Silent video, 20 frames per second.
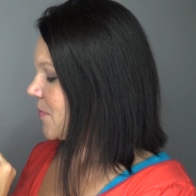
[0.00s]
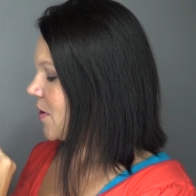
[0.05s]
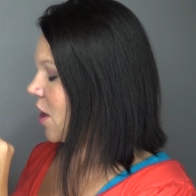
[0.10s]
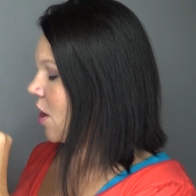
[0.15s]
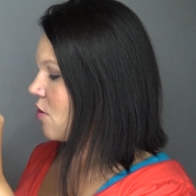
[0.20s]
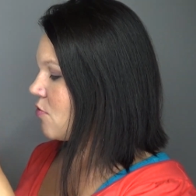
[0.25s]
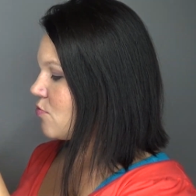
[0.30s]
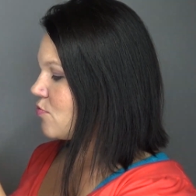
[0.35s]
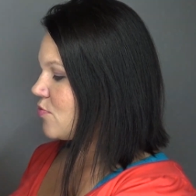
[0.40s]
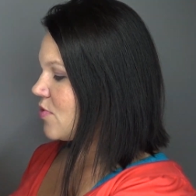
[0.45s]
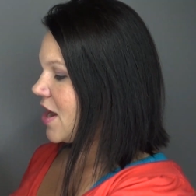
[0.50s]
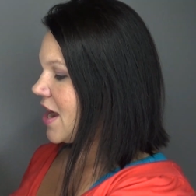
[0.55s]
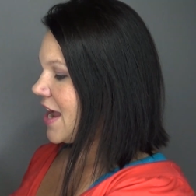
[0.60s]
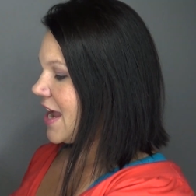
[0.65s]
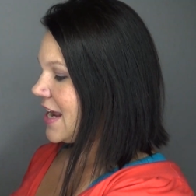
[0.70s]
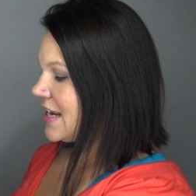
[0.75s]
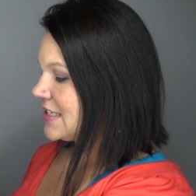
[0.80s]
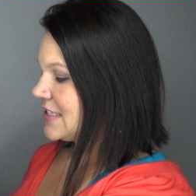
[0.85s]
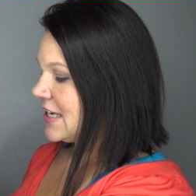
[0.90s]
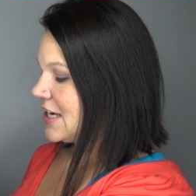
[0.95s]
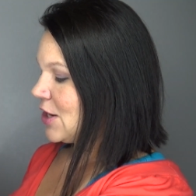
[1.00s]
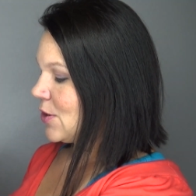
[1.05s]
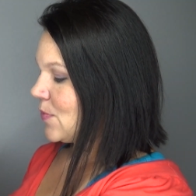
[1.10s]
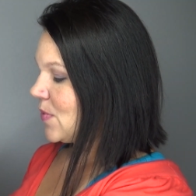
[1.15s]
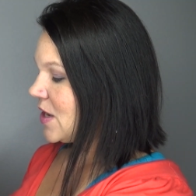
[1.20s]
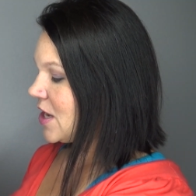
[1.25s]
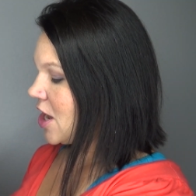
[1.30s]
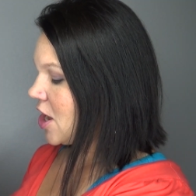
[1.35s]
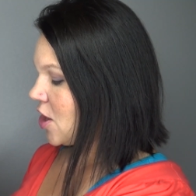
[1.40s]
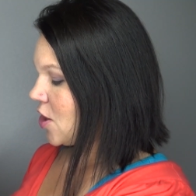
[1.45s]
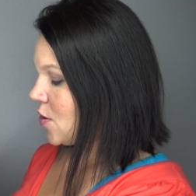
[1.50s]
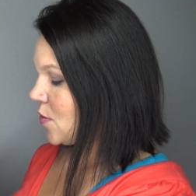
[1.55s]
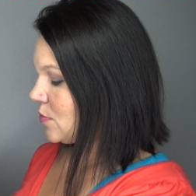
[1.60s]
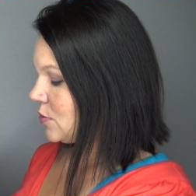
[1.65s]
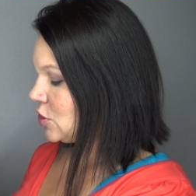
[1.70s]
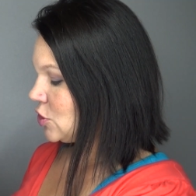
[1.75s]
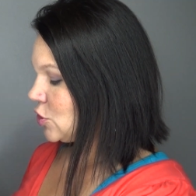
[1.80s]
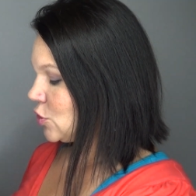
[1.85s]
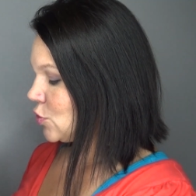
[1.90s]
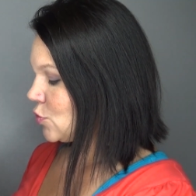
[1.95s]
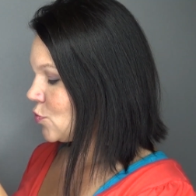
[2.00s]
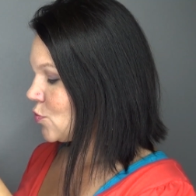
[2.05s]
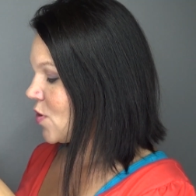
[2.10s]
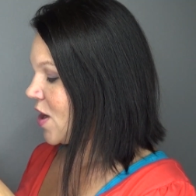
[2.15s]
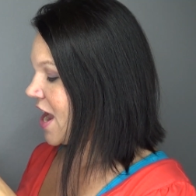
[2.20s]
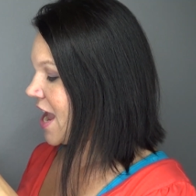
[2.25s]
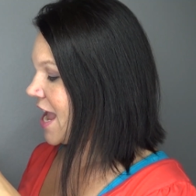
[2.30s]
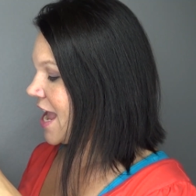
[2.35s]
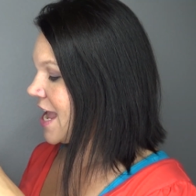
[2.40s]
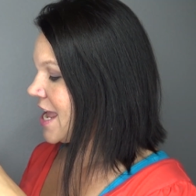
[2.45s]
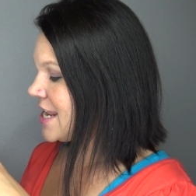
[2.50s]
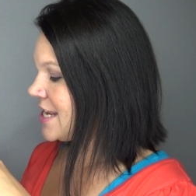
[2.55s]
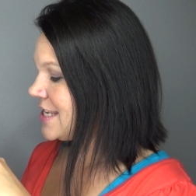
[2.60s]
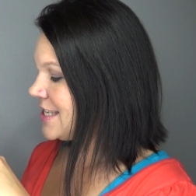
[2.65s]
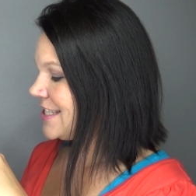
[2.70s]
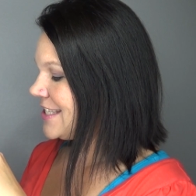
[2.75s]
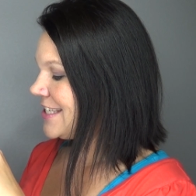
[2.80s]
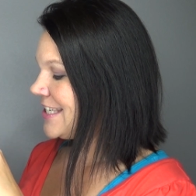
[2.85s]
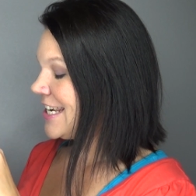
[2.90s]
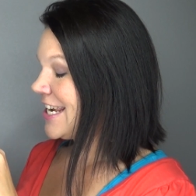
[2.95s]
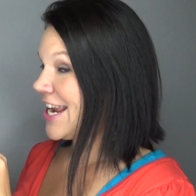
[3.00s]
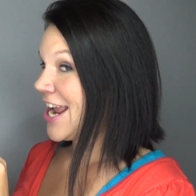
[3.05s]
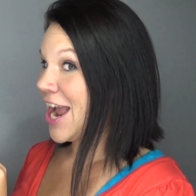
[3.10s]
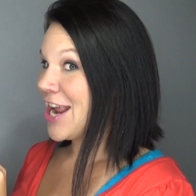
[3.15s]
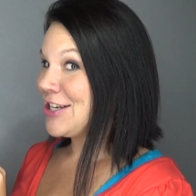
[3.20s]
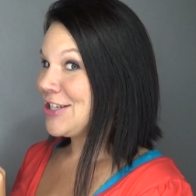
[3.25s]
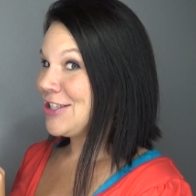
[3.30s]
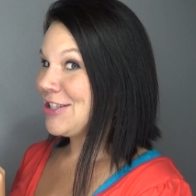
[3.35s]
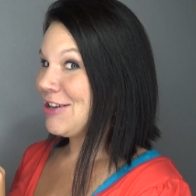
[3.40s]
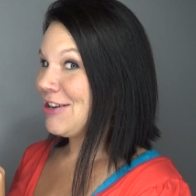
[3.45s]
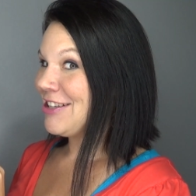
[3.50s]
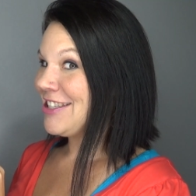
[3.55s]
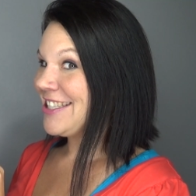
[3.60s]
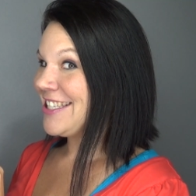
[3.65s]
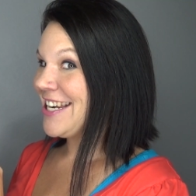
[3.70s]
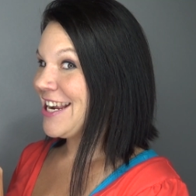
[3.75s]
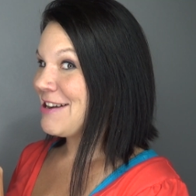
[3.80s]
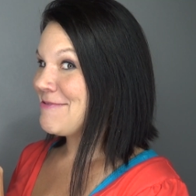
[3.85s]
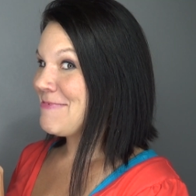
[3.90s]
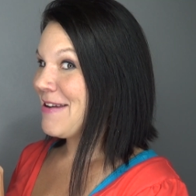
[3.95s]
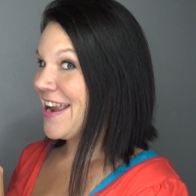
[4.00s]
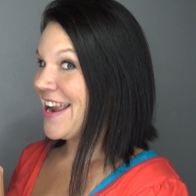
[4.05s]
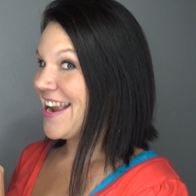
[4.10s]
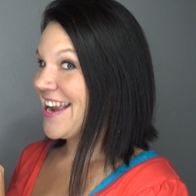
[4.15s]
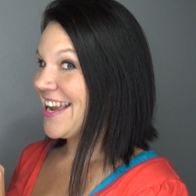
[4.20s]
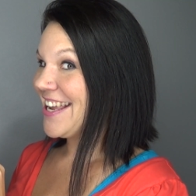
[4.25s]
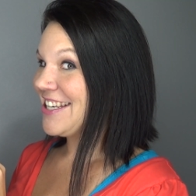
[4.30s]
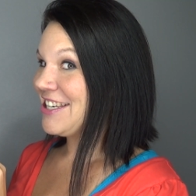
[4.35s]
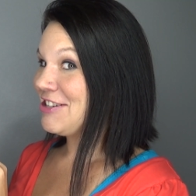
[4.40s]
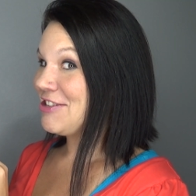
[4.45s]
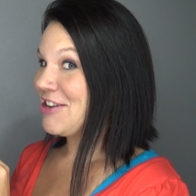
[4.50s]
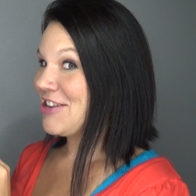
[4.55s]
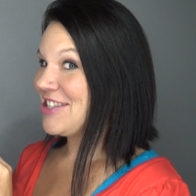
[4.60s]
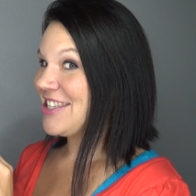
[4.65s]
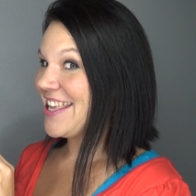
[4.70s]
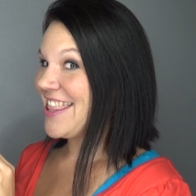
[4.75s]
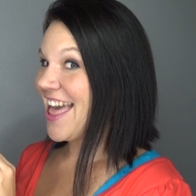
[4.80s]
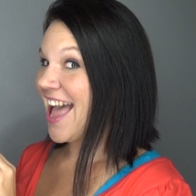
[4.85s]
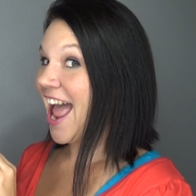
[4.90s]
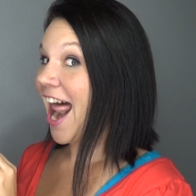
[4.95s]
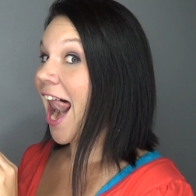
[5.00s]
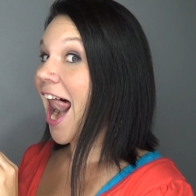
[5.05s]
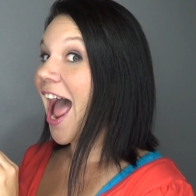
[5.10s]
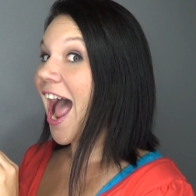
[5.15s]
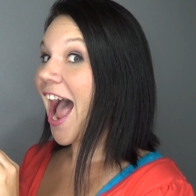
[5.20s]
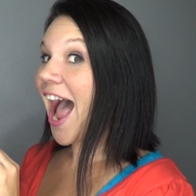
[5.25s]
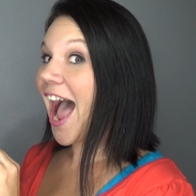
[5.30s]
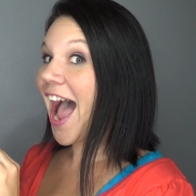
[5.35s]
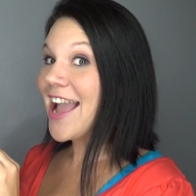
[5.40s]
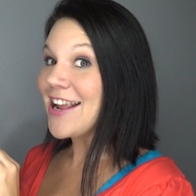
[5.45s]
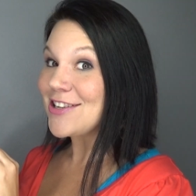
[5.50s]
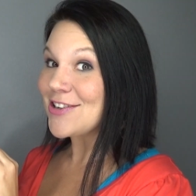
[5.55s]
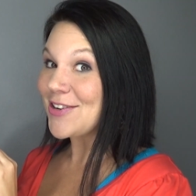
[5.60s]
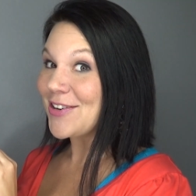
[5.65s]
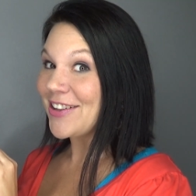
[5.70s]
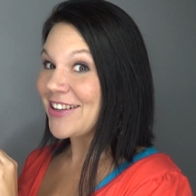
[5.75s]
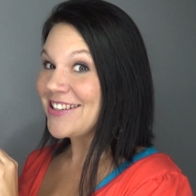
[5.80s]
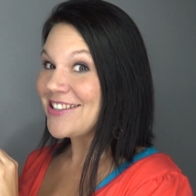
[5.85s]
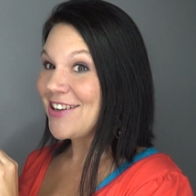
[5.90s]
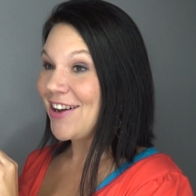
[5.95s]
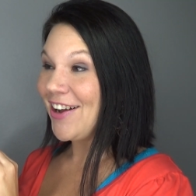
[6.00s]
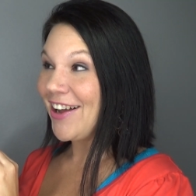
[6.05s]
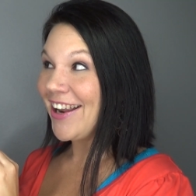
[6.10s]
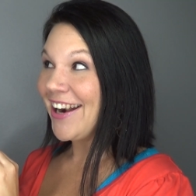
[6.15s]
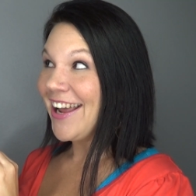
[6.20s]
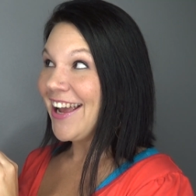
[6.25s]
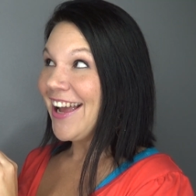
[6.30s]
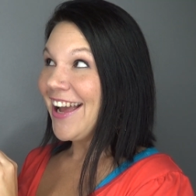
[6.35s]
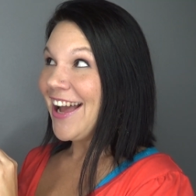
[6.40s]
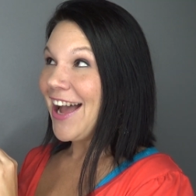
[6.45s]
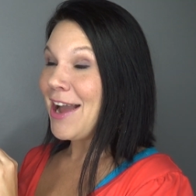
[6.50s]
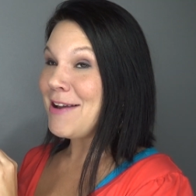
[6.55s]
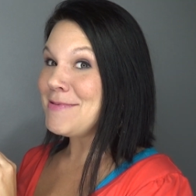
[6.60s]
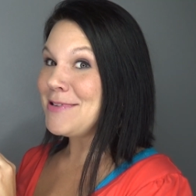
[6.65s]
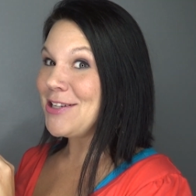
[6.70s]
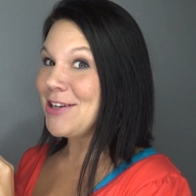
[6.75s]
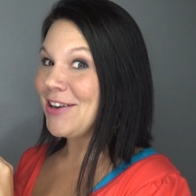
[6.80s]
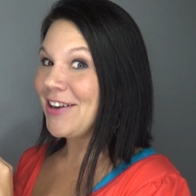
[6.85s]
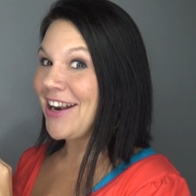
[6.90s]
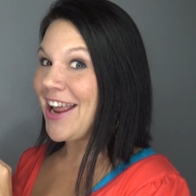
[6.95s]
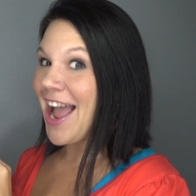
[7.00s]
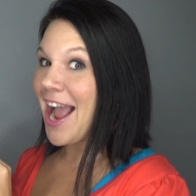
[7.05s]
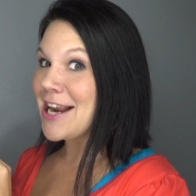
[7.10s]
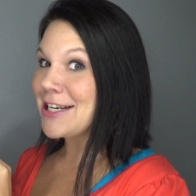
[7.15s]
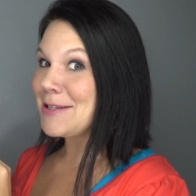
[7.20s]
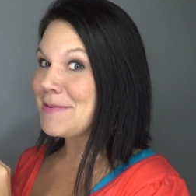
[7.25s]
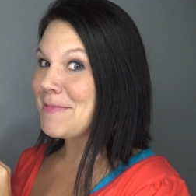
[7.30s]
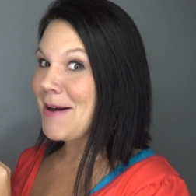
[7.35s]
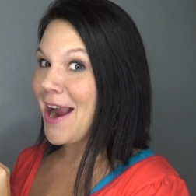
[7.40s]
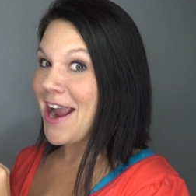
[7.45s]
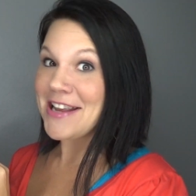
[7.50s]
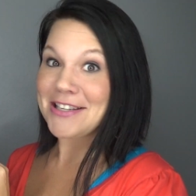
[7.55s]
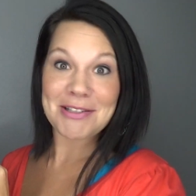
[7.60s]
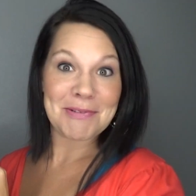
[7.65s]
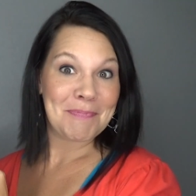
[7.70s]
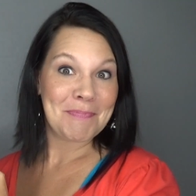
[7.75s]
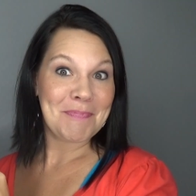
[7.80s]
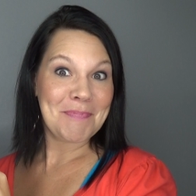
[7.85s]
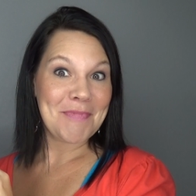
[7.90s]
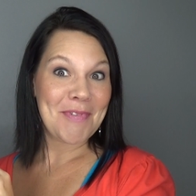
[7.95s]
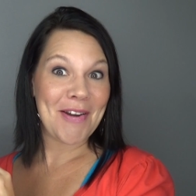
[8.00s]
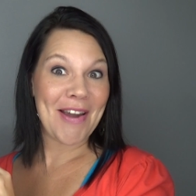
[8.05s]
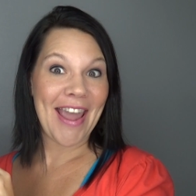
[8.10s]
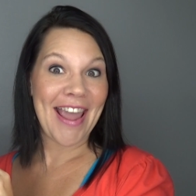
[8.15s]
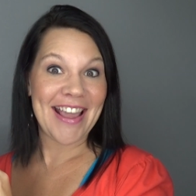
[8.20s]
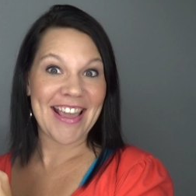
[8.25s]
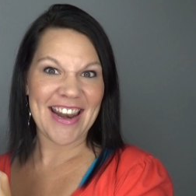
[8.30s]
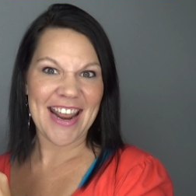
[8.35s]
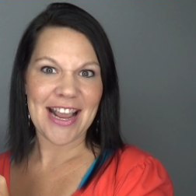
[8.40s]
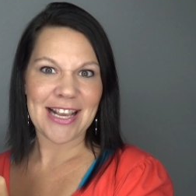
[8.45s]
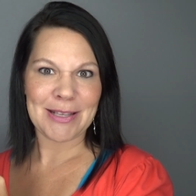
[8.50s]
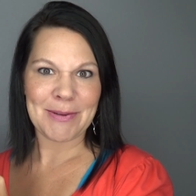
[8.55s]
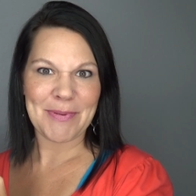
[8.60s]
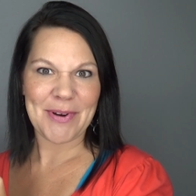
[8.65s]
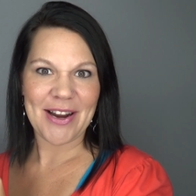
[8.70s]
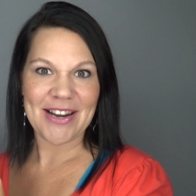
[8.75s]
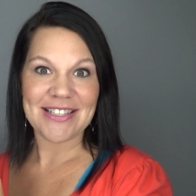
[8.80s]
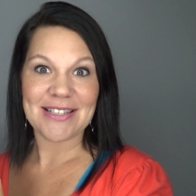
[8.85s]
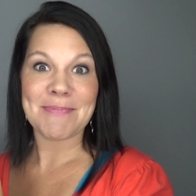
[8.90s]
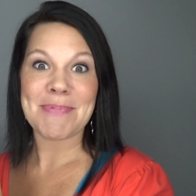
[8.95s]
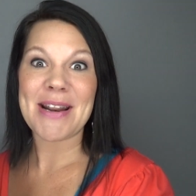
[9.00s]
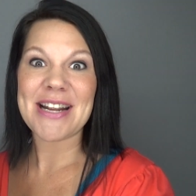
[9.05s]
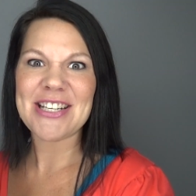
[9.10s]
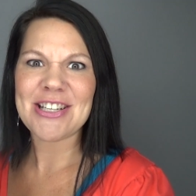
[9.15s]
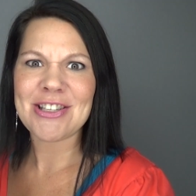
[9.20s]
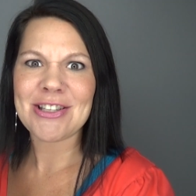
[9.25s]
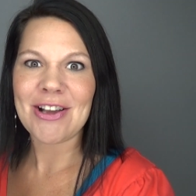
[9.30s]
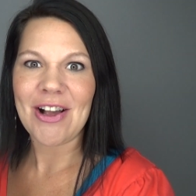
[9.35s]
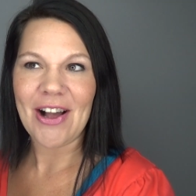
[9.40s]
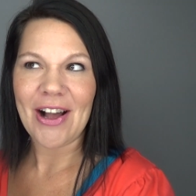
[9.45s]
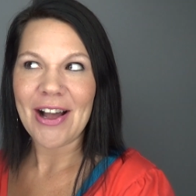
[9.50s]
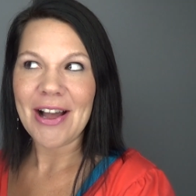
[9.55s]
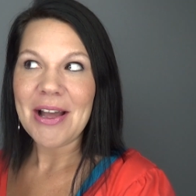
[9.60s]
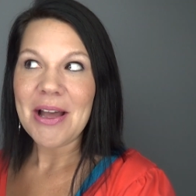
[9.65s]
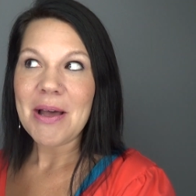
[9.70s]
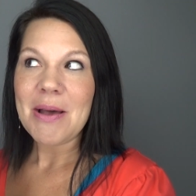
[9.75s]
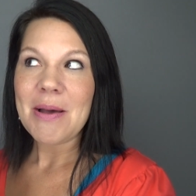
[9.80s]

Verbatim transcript: All right, here we go. Trendy. I just saw a sneak peek. Did y'all see that? I totally saw it. I'm still gonna act surprised. Okay, can I act surprised? But I just saw,